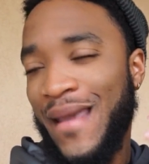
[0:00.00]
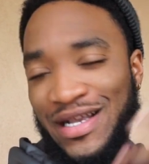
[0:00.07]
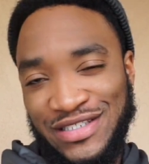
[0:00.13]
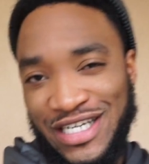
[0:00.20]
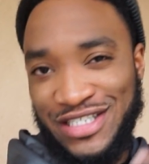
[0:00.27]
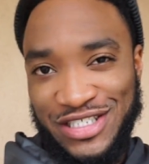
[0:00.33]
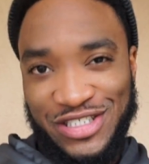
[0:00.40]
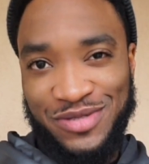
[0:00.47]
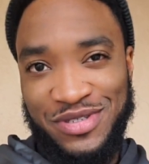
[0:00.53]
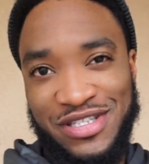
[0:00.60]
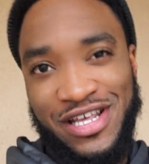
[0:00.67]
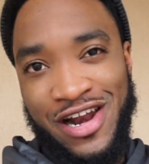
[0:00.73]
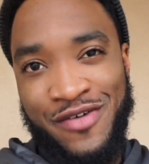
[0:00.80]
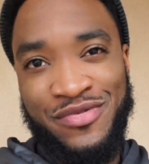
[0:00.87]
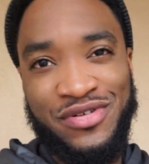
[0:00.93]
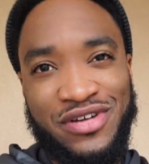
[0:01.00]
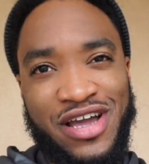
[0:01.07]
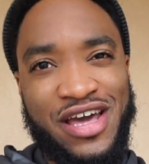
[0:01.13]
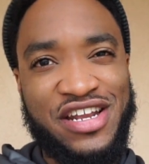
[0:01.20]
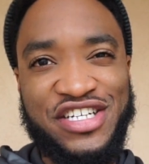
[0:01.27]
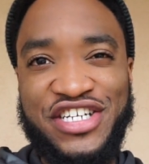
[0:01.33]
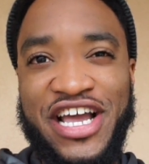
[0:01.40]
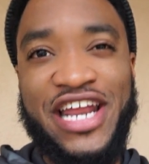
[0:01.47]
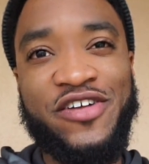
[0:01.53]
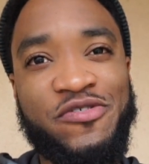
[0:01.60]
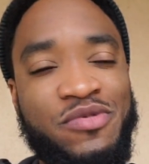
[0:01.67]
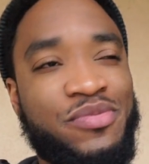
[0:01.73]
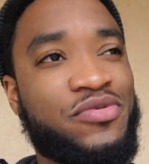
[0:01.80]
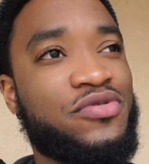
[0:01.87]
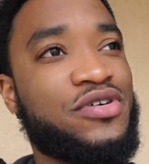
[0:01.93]
It's actually something that I've been kind of chatting
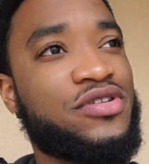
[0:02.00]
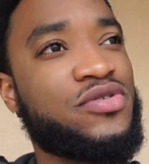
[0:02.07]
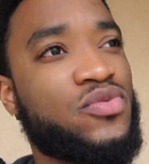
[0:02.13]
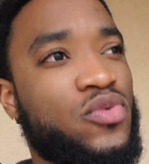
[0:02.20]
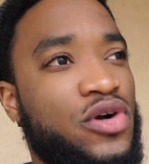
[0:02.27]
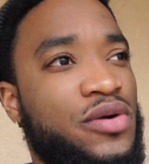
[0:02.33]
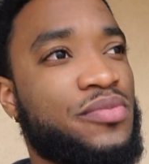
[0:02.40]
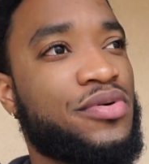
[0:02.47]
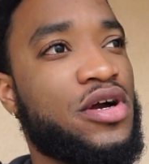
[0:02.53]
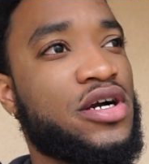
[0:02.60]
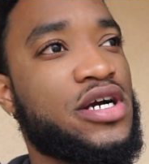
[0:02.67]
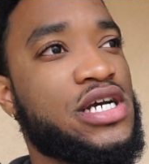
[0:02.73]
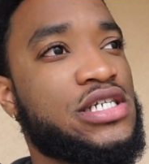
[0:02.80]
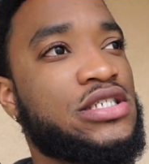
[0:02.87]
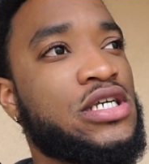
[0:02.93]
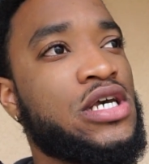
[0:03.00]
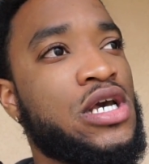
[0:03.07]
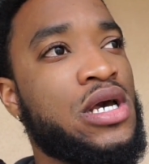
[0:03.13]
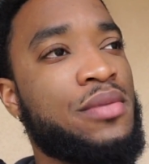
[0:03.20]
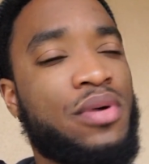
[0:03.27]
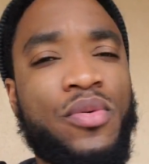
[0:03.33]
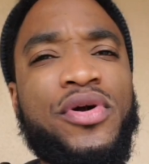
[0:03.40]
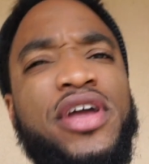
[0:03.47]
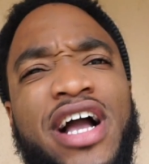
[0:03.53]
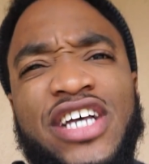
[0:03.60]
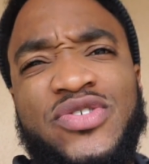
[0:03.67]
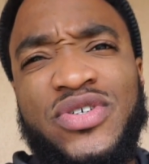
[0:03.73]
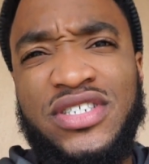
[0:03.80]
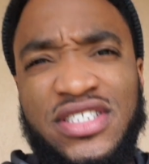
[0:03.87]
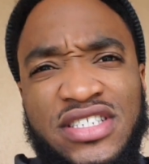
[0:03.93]
with people with, work in progress. But what do you
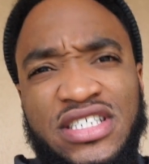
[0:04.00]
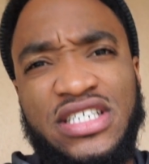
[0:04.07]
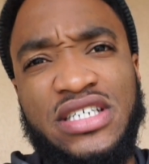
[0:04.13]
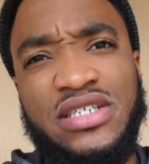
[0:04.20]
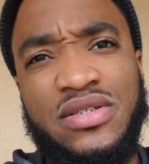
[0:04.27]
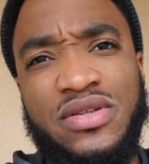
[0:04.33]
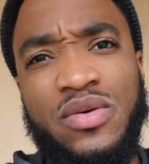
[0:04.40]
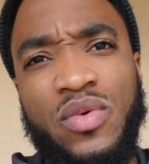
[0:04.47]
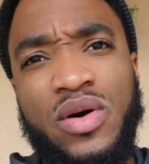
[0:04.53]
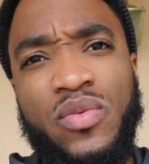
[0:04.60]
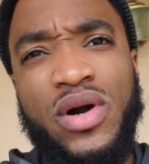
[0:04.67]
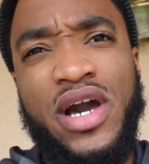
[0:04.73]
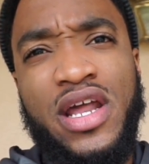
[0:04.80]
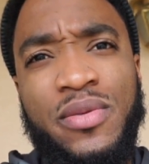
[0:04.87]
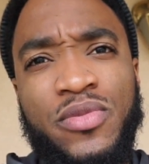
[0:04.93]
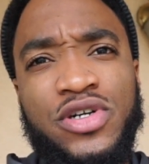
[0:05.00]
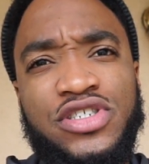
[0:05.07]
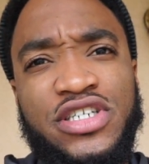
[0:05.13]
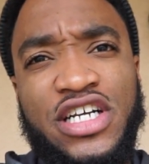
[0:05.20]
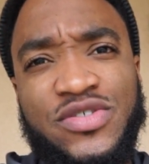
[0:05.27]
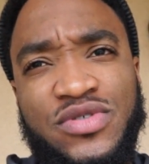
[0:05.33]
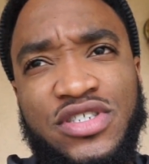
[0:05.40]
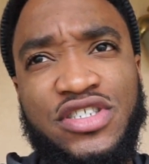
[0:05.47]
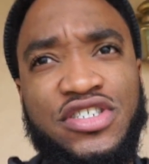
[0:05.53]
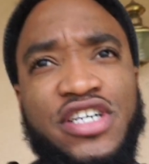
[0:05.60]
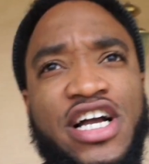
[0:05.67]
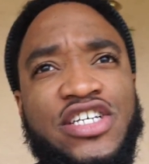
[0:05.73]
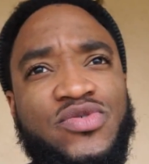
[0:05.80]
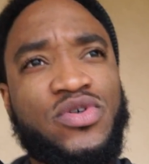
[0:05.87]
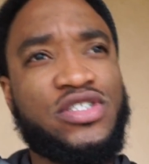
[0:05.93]
guys want to see? What kind of merch you guys want to see? Do
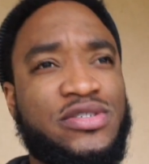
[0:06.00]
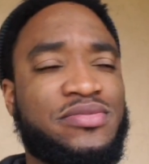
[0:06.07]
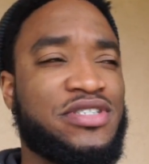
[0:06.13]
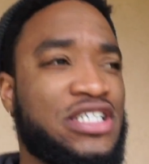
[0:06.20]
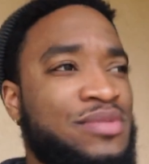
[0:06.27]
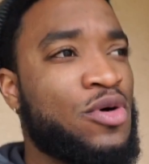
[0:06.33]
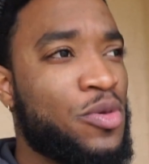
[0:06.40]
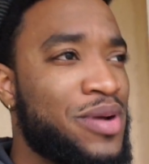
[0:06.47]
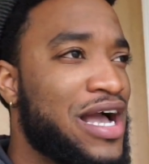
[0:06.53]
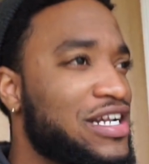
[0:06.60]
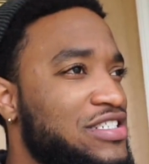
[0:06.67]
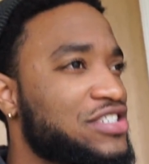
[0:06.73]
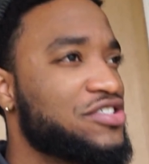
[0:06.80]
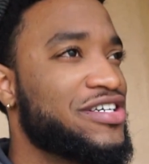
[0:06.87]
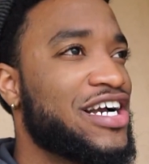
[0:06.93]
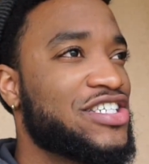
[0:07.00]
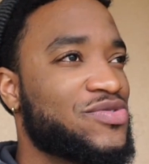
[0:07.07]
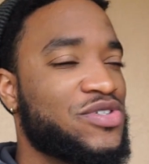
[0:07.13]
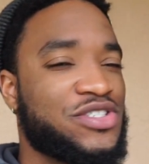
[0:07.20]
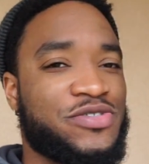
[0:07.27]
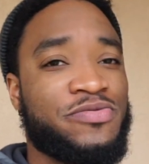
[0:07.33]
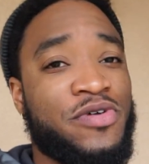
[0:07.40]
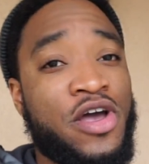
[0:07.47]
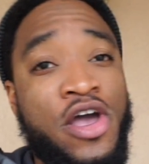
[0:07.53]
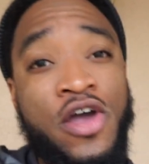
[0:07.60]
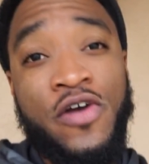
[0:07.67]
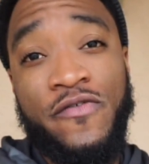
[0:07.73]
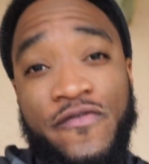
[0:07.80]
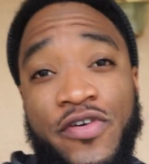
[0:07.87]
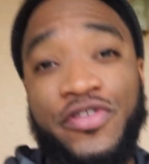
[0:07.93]
you guys want some demo patches? You guys want some
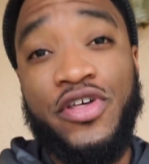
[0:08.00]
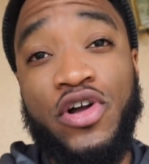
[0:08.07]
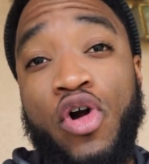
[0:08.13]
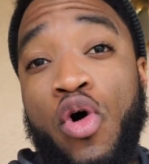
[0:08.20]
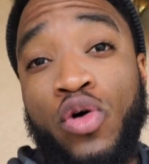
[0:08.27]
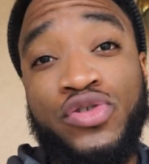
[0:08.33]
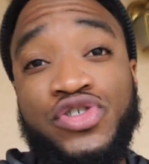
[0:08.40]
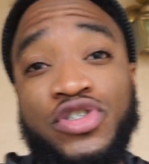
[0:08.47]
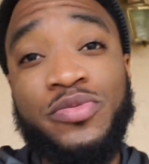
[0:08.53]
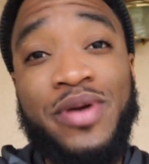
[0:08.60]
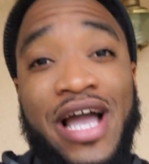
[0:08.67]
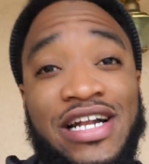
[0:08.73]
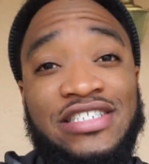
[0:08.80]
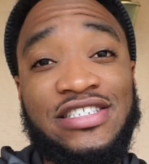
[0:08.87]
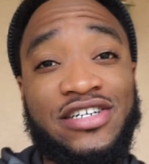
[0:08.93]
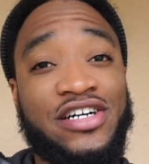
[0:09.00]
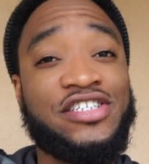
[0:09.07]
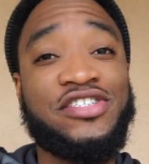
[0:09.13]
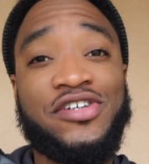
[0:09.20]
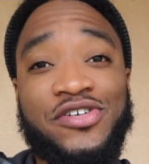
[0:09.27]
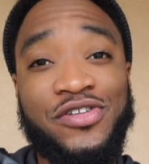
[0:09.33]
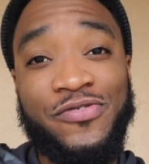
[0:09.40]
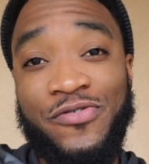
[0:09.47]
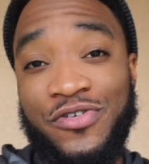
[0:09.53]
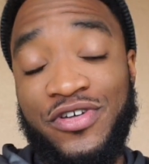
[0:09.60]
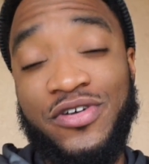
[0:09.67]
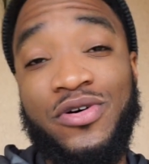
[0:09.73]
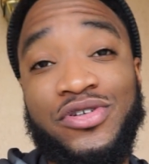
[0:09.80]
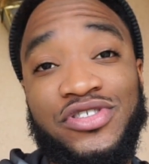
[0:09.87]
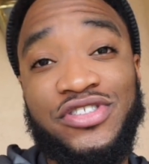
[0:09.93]
For the Culture patches? I already know the For
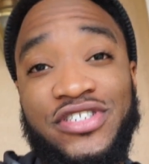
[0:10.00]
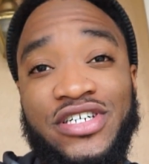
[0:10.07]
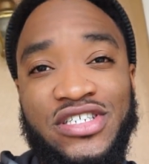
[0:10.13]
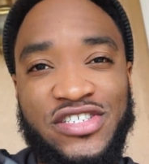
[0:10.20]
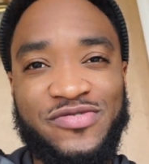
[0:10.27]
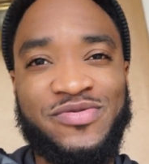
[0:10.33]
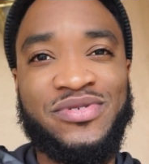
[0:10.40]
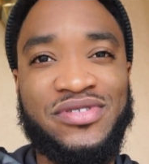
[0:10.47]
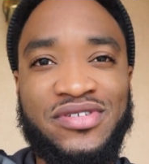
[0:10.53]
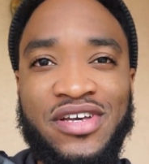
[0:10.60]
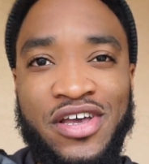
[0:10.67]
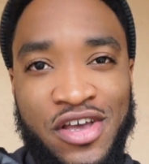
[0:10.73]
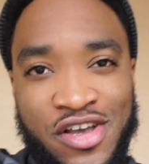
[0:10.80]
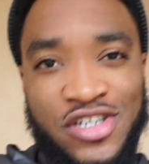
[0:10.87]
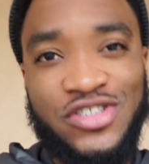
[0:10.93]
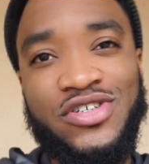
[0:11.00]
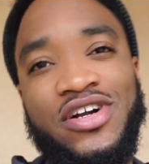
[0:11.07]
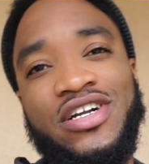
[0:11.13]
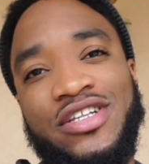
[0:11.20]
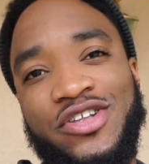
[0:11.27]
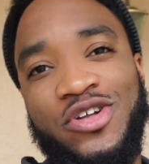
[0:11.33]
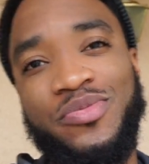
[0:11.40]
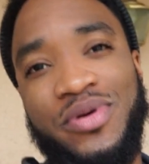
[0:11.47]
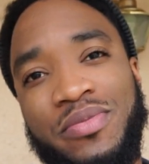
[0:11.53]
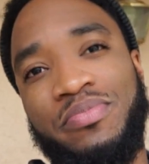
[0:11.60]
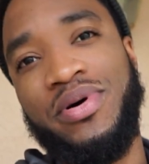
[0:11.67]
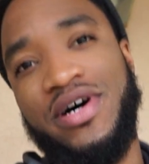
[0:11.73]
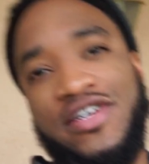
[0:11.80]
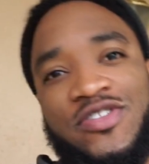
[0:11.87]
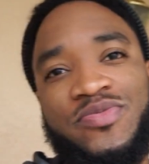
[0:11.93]
the Culture stickers have been starting a little bit of
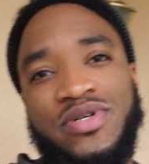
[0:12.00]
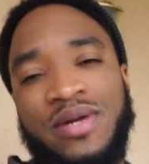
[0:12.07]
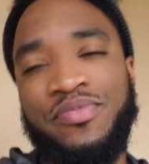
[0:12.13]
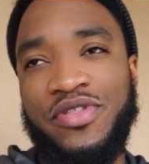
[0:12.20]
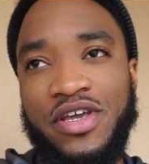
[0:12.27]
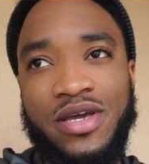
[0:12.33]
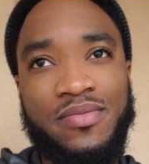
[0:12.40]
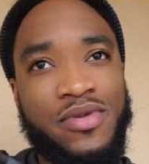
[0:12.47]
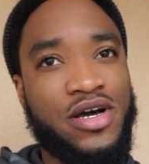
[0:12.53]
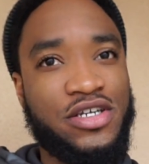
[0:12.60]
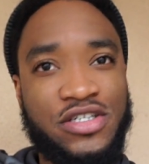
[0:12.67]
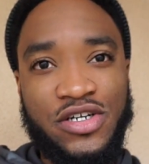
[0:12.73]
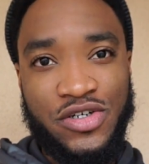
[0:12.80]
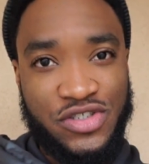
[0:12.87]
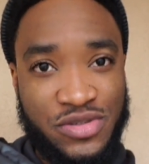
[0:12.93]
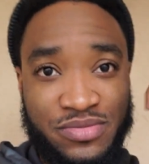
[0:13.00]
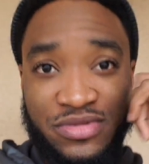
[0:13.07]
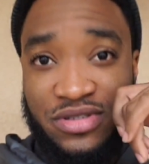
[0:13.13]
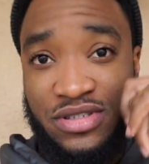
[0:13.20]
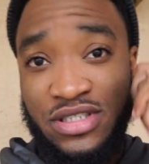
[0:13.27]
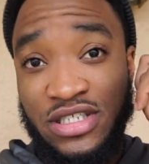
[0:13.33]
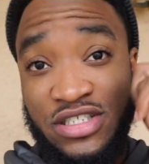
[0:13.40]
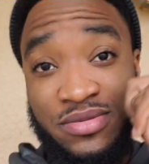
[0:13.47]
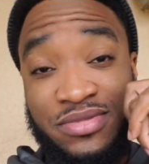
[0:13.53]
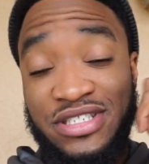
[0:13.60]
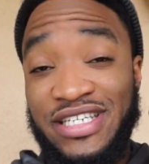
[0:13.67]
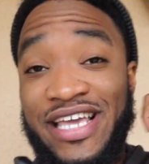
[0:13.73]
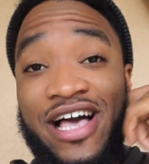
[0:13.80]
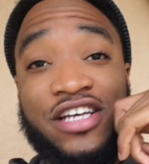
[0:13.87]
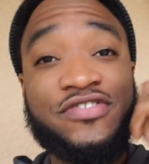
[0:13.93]
buzz, but I'm thinking about, you know, some
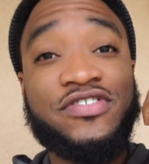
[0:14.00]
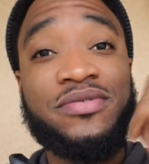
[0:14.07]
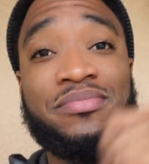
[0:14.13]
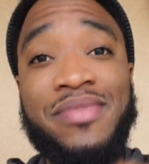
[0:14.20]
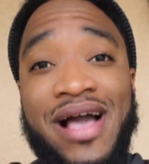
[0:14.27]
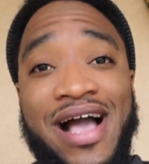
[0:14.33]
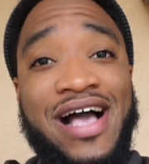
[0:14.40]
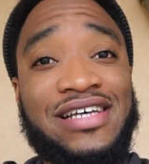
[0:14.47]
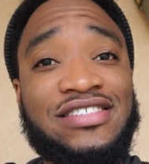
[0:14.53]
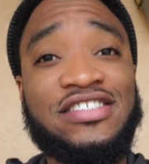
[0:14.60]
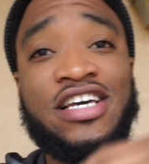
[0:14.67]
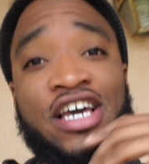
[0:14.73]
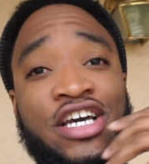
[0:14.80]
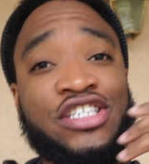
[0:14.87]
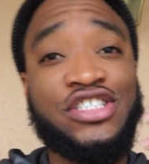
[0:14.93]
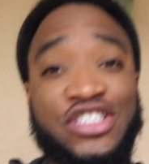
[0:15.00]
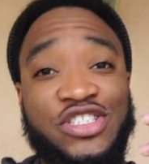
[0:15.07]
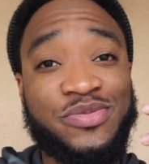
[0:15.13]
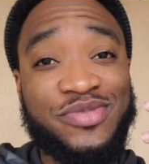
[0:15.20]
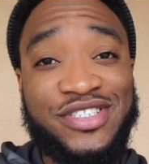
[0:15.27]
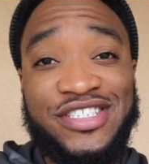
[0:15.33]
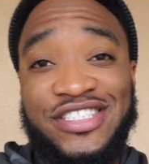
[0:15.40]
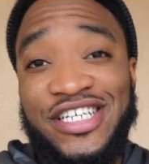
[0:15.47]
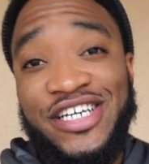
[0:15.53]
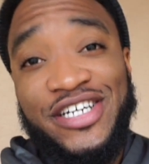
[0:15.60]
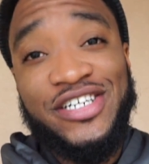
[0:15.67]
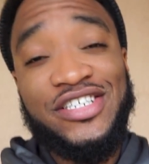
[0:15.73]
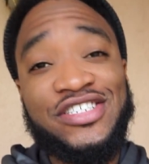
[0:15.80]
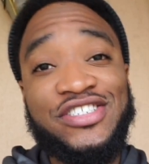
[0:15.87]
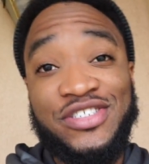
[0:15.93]
decals for the mask, just some
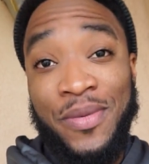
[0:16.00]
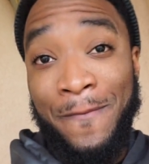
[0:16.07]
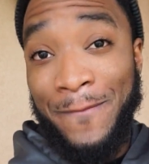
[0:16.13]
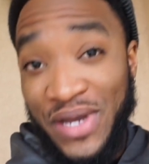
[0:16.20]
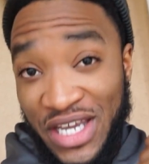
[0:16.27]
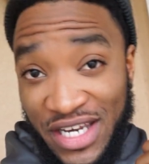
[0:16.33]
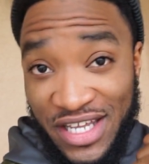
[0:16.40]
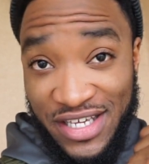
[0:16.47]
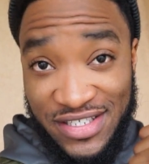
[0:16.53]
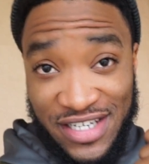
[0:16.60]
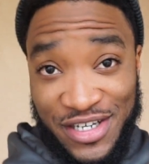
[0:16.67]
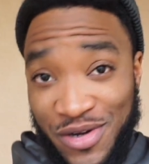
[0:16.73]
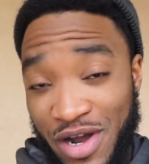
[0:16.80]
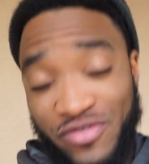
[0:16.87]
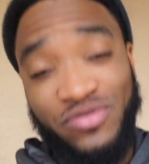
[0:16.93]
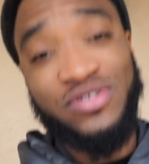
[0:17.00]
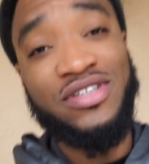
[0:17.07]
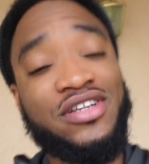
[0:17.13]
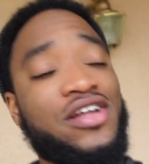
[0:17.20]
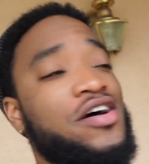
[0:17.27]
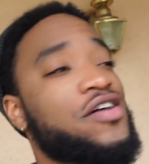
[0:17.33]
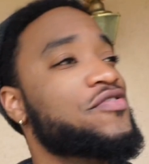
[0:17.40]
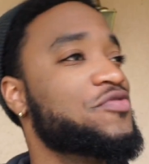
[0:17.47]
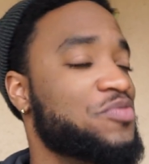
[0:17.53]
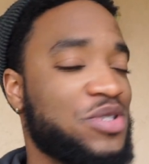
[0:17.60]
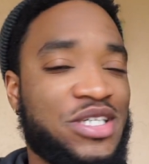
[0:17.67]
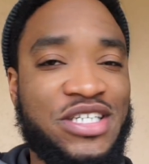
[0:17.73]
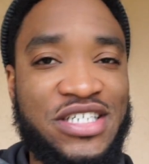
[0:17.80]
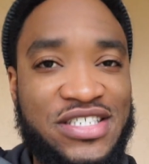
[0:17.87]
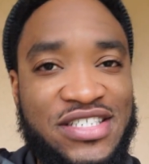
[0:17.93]
stickers, some beanies. I know everyone loves
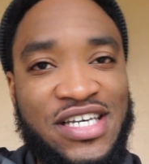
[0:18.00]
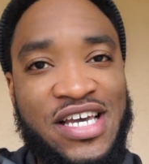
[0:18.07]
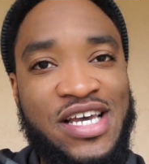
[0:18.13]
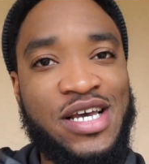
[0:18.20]
beanies.